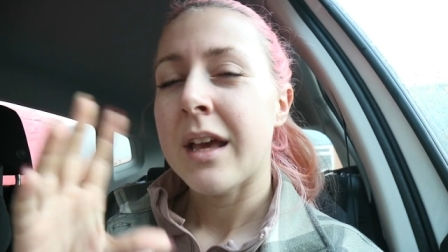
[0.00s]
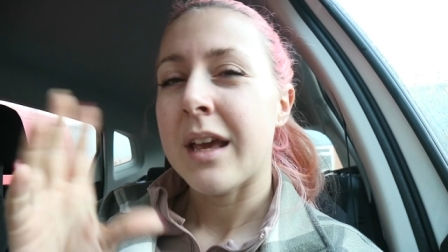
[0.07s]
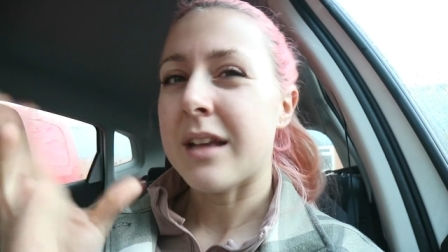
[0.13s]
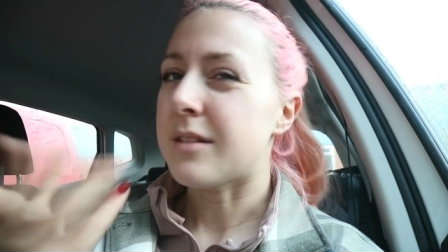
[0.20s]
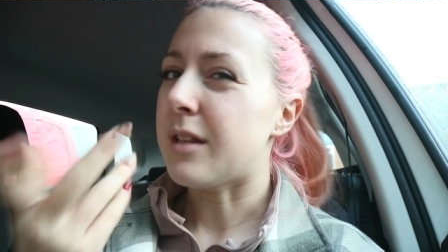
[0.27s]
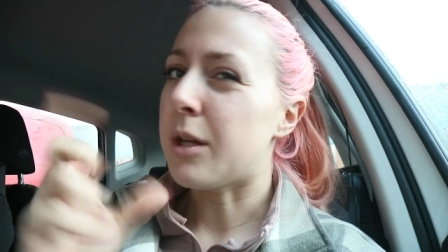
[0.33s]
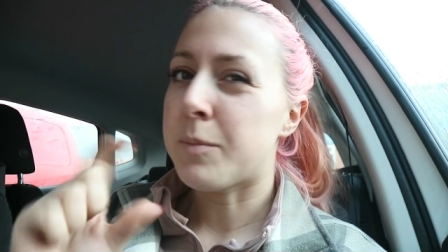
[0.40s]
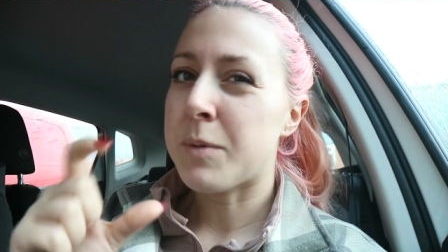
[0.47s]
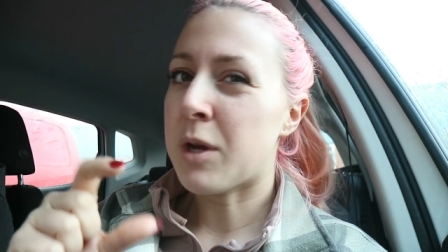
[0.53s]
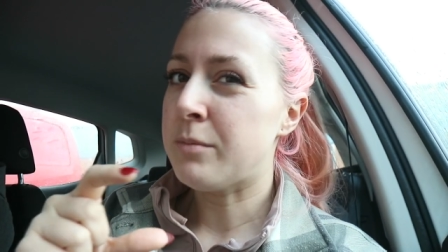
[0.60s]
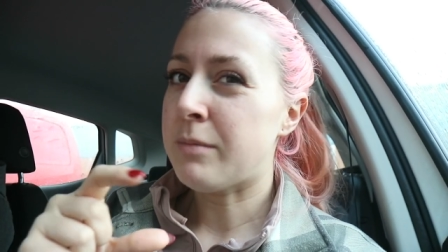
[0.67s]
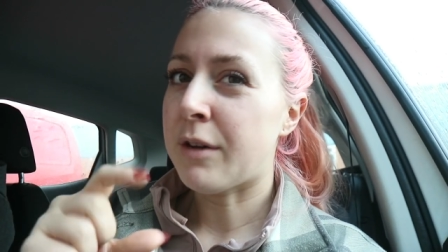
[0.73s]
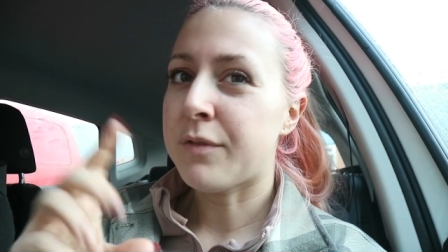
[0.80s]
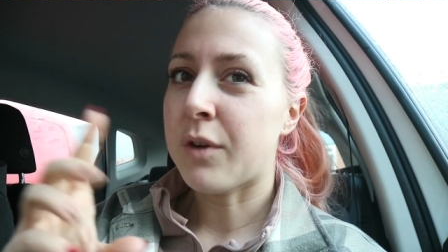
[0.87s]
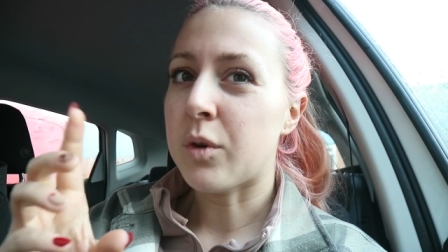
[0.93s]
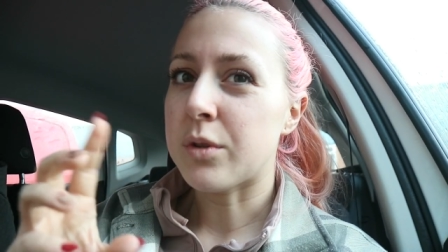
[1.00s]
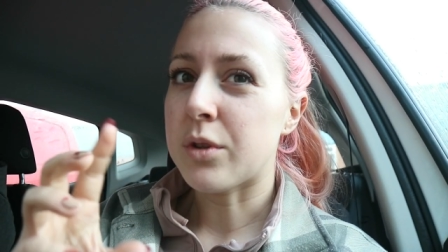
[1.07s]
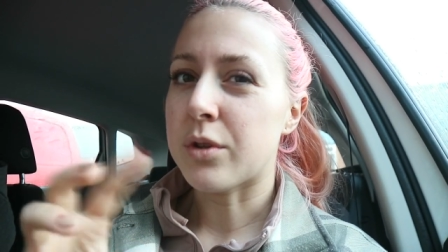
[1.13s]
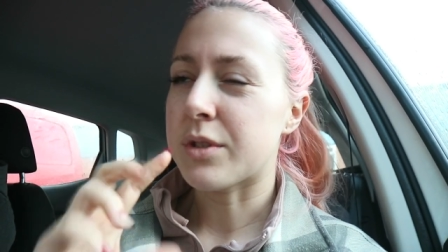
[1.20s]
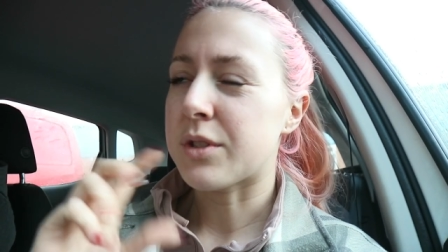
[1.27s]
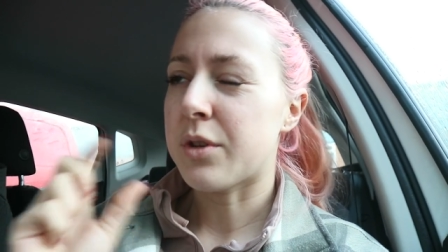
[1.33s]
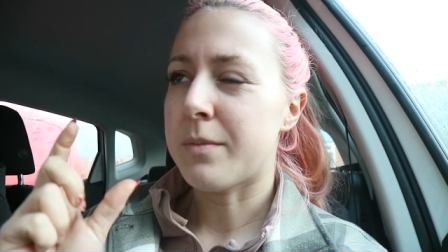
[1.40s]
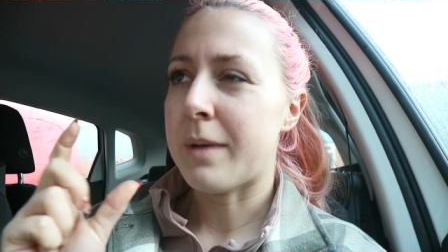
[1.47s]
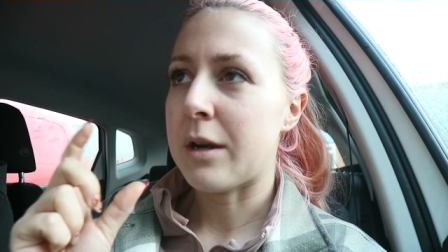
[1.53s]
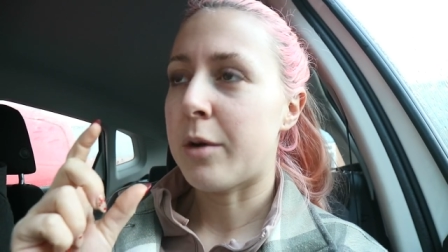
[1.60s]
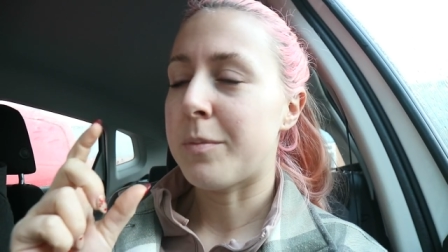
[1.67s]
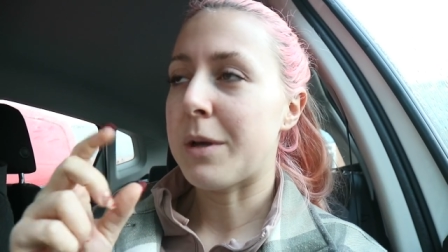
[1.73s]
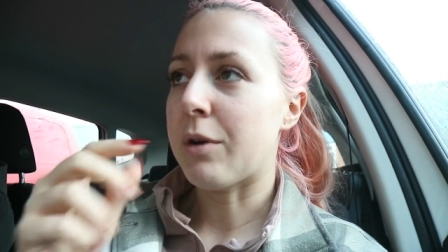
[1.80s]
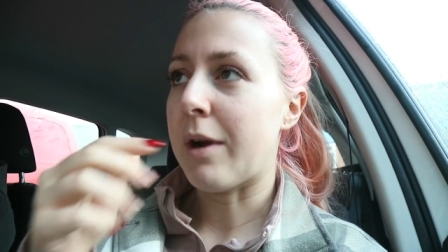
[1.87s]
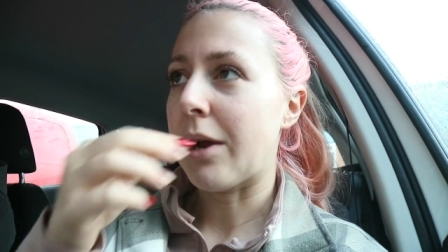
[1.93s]
It'll be on my phone though, so it might
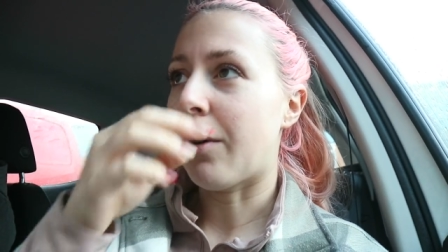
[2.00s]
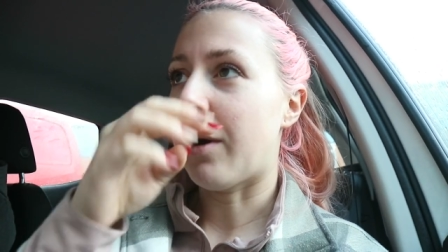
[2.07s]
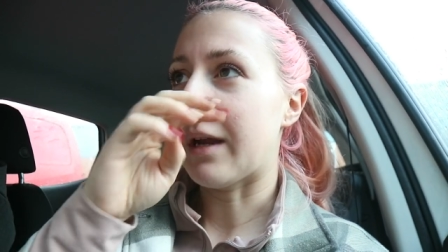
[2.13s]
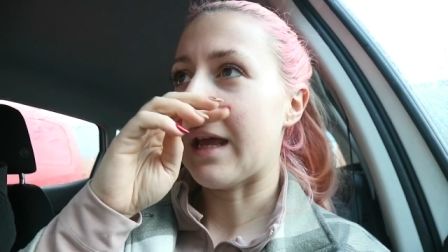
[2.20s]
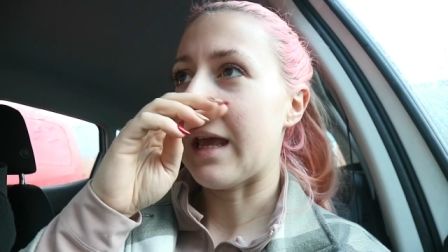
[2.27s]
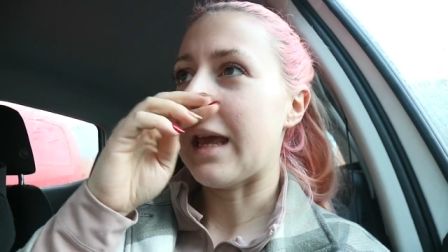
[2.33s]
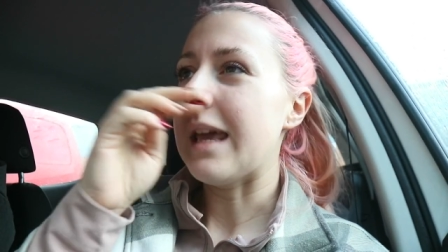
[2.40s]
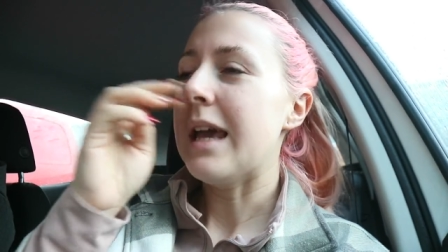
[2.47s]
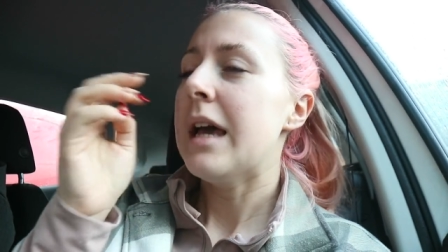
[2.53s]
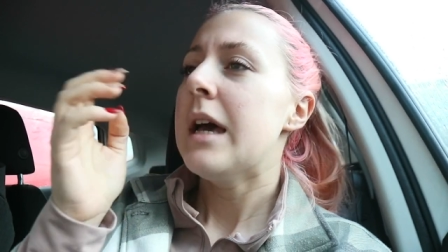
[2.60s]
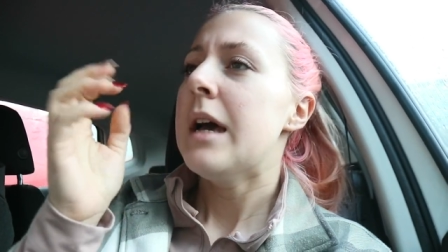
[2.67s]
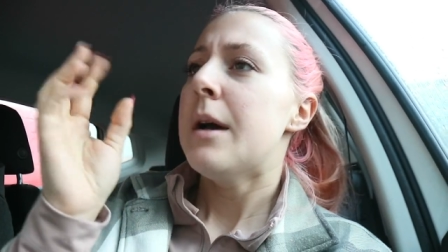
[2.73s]
not be great quality.